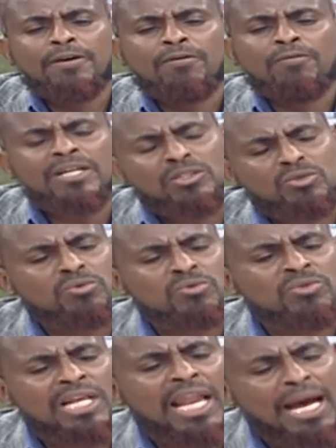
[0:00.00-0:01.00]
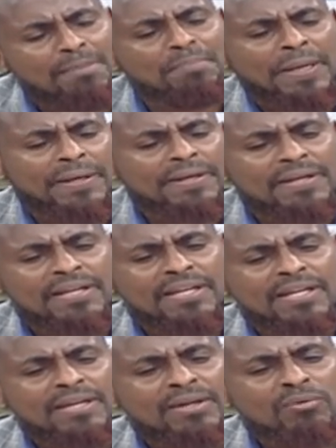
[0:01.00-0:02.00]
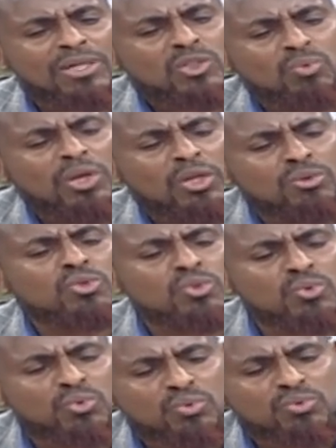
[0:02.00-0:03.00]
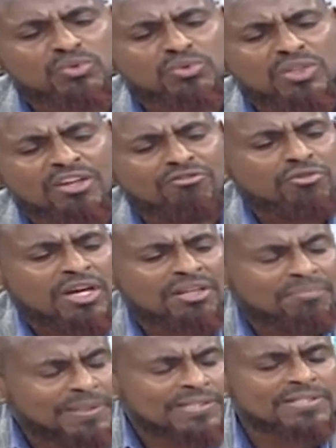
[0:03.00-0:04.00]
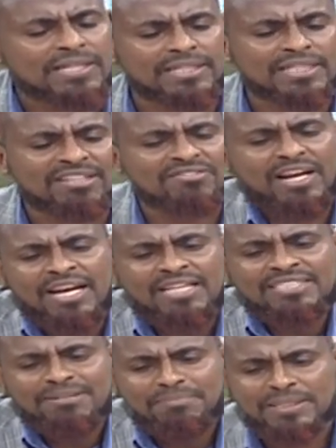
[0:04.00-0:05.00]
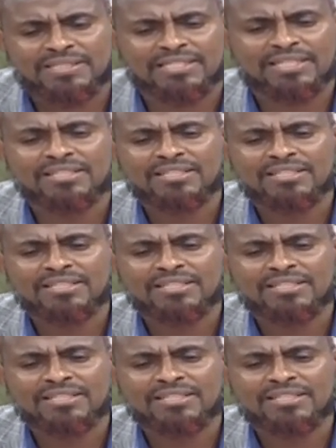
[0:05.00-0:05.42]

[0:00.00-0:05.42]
what will happen? What will you do if you are the president, if Raila is the president?